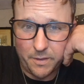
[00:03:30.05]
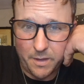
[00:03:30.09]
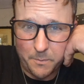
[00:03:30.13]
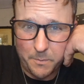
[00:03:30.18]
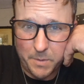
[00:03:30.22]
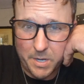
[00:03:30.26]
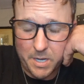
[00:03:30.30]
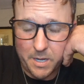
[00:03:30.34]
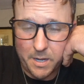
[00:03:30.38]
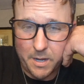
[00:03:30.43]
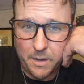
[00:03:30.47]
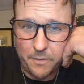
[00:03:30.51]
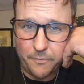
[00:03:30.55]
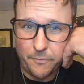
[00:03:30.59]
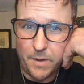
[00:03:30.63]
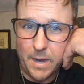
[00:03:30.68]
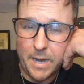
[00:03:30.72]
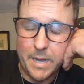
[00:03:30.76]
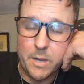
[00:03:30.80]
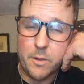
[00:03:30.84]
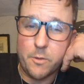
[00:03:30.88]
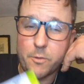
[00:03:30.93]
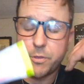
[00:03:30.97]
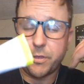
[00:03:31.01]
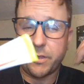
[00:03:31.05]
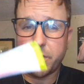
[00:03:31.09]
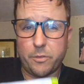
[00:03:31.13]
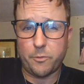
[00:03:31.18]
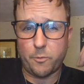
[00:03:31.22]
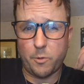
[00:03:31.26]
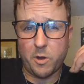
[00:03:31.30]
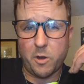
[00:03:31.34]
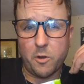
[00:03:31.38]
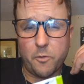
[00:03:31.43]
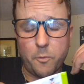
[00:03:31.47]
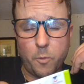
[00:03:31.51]
I mean, if I use it
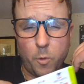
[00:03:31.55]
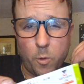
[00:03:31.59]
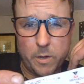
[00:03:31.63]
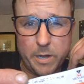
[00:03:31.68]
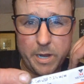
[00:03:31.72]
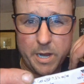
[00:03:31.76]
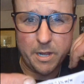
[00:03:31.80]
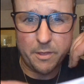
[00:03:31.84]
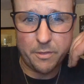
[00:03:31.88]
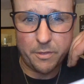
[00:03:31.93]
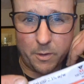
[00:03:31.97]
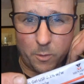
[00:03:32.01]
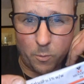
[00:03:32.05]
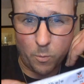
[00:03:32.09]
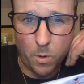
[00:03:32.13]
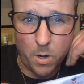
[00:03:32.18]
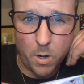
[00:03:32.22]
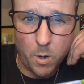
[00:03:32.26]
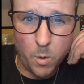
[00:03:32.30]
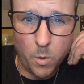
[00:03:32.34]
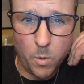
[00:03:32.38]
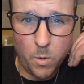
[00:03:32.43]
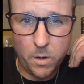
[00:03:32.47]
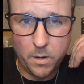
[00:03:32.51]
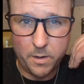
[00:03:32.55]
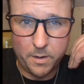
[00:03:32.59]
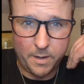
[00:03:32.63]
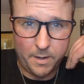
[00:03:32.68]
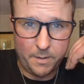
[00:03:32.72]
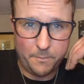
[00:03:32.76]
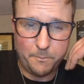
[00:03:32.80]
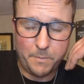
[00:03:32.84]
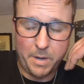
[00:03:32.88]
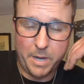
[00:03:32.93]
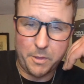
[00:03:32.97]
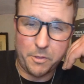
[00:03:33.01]
3 or 4 days in a row,
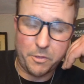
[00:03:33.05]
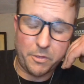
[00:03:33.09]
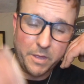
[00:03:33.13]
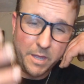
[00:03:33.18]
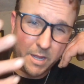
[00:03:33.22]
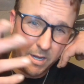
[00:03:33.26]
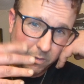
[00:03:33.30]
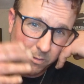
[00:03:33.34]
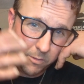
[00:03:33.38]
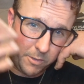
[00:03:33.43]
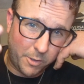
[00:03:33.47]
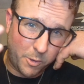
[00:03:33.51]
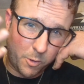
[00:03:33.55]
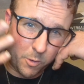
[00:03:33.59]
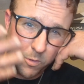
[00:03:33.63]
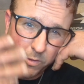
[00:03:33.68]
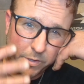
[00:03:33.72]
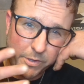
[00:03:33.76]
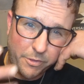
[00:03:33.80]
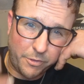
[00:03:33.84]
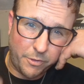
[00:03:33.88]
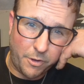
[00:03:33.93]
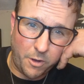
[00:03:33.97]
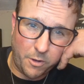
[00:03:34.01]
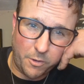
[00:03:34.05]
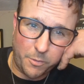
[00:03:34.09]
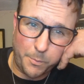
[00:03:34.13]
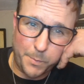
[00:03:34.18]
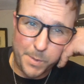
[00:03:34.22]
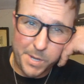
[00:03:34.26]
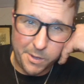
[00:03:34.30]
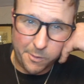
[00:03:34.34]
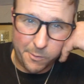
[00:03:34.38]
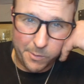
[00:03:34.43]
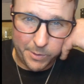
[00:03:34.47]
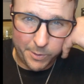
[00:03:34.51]
my skin literally starts
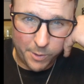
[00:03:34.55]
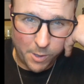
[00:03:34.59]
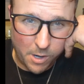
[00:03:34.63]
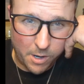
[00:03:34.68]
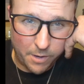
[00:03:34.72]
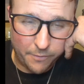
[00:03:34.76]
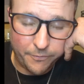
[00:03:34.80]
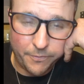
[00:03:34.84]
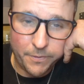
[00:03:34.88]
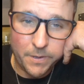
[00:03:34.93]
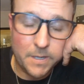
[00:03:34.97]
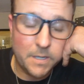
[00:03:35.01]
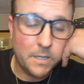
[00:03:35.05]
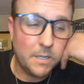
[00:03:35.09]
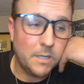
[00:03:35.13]
peeling off.